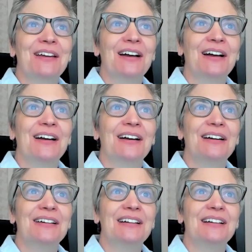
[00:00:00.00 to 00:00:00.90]

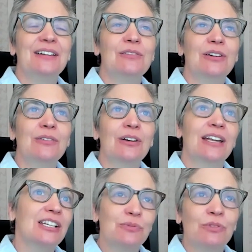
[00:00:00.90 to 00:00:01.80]
uh, a, a,
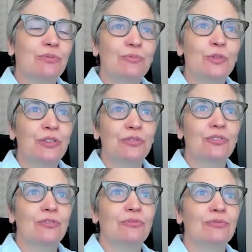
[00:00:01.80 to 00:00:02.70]
case with with
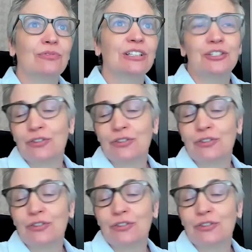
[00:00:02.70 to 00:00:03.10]
really